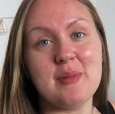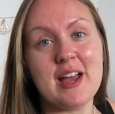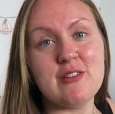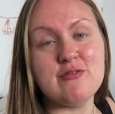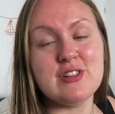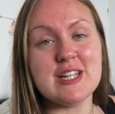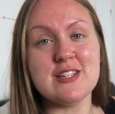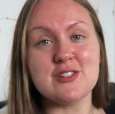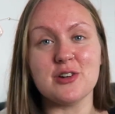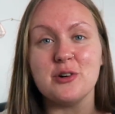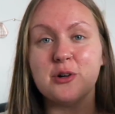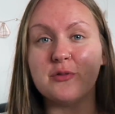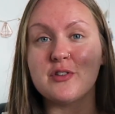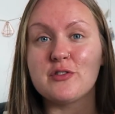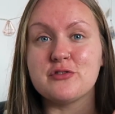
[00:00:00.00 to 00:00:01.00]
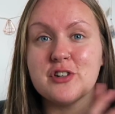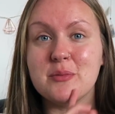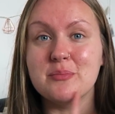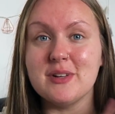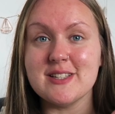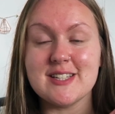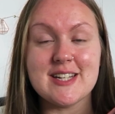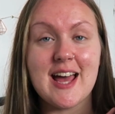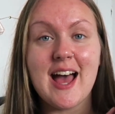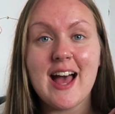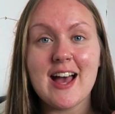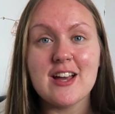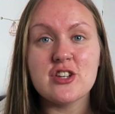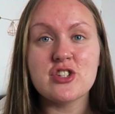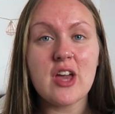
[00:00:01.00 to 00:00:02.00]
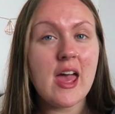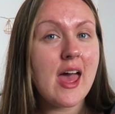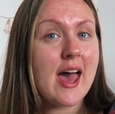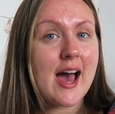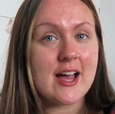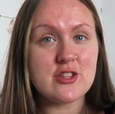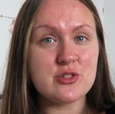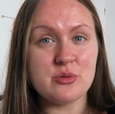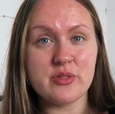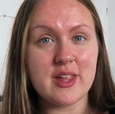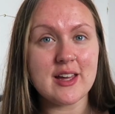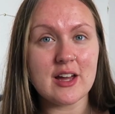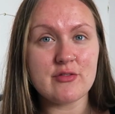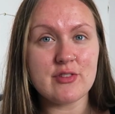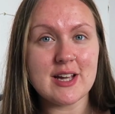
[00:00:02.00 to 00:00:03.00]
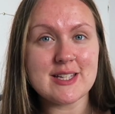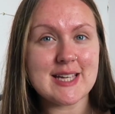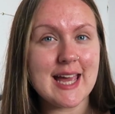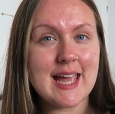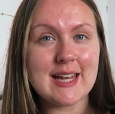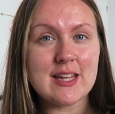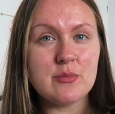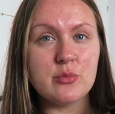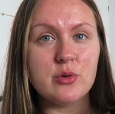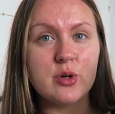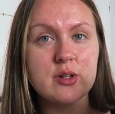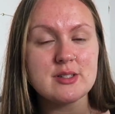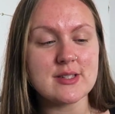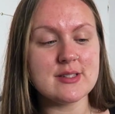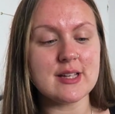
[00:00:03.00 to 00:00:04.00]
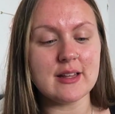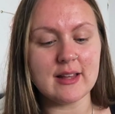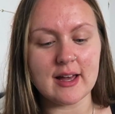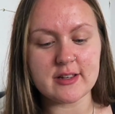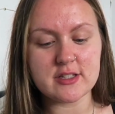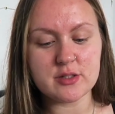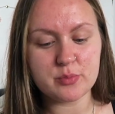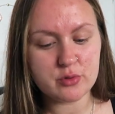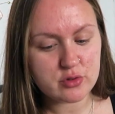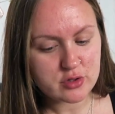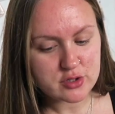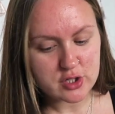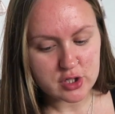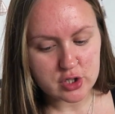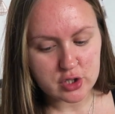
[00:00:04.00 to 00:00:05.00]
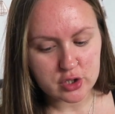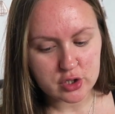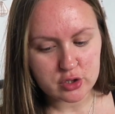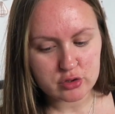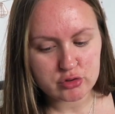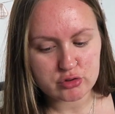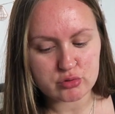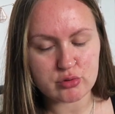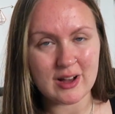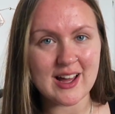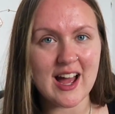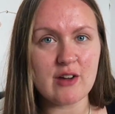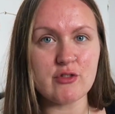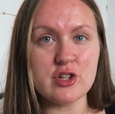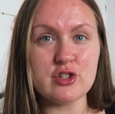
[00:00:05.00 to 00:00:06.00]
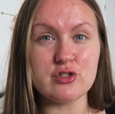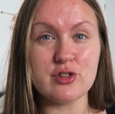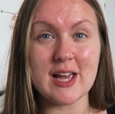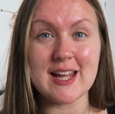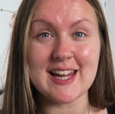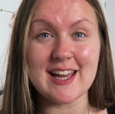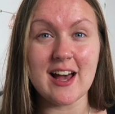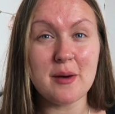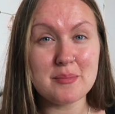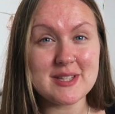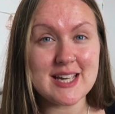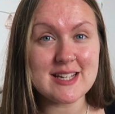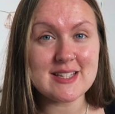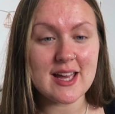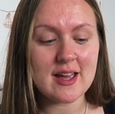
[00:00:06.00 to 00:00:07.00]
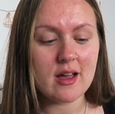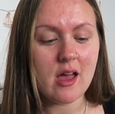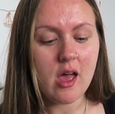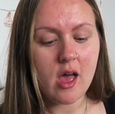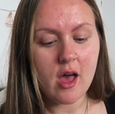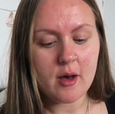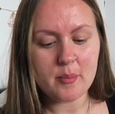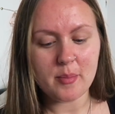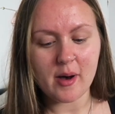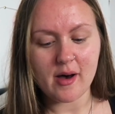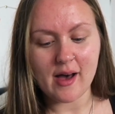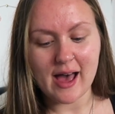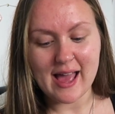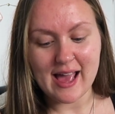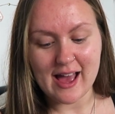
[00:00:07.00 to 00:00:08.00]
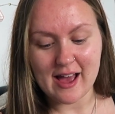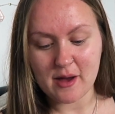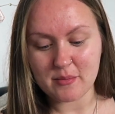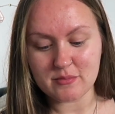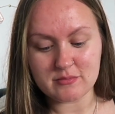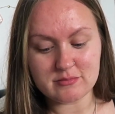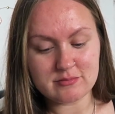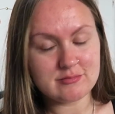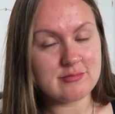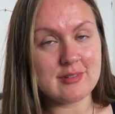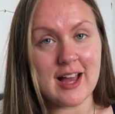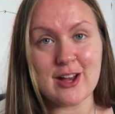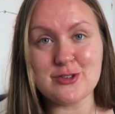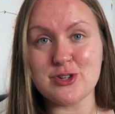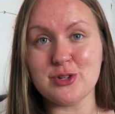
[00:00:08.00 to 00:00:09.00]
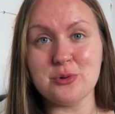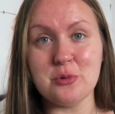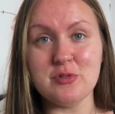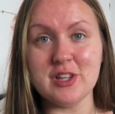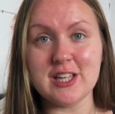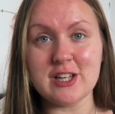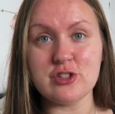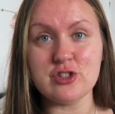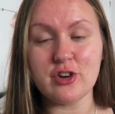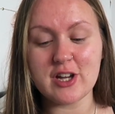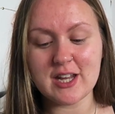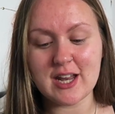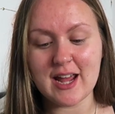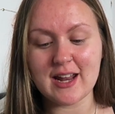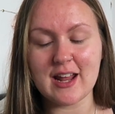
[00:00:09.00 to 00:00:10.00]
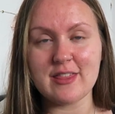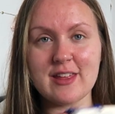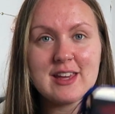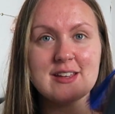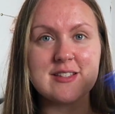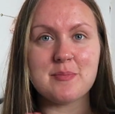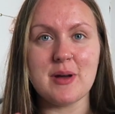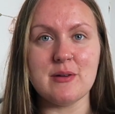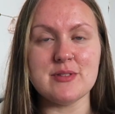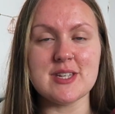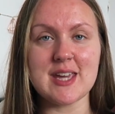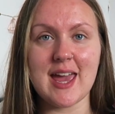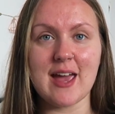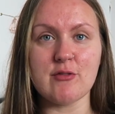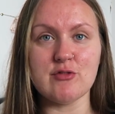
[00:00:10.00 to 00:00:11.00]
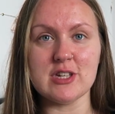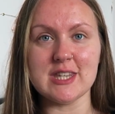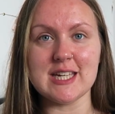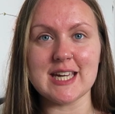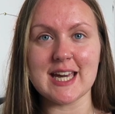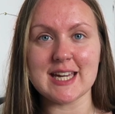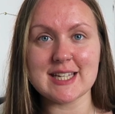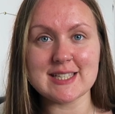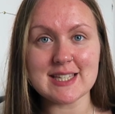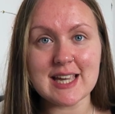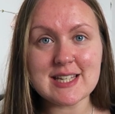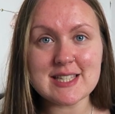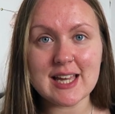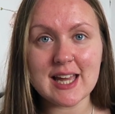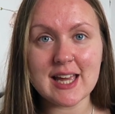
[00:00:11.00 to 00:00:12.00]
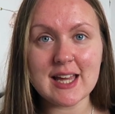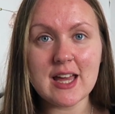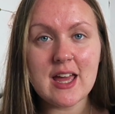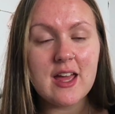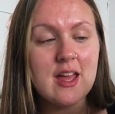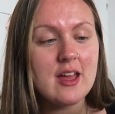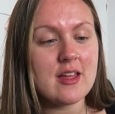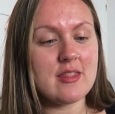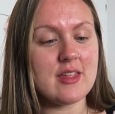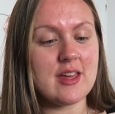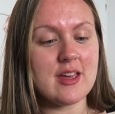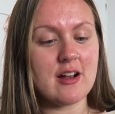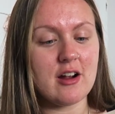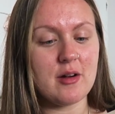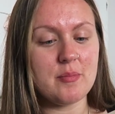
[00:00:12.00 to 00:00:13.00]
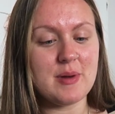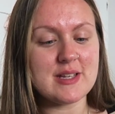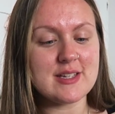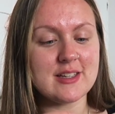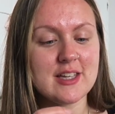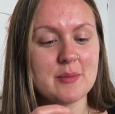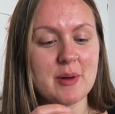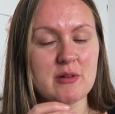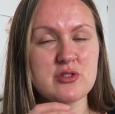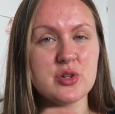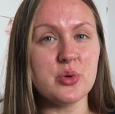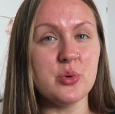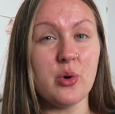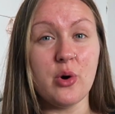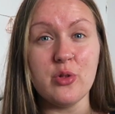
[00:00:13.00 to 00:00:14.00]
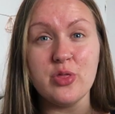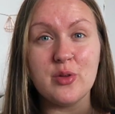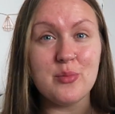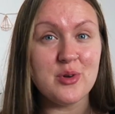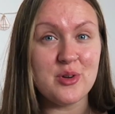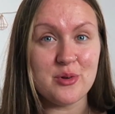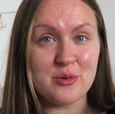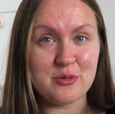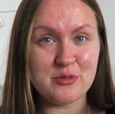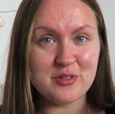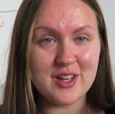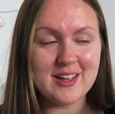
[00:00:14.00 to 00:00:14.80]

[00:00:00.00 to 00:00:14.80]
my read of From Blood and Ash. I don't think I've read any more since I last spoke to you, so I can't really do any updating, but I am, as you know, really enjoying it, and I think it's about to get really exciting. They are basically about to go on the move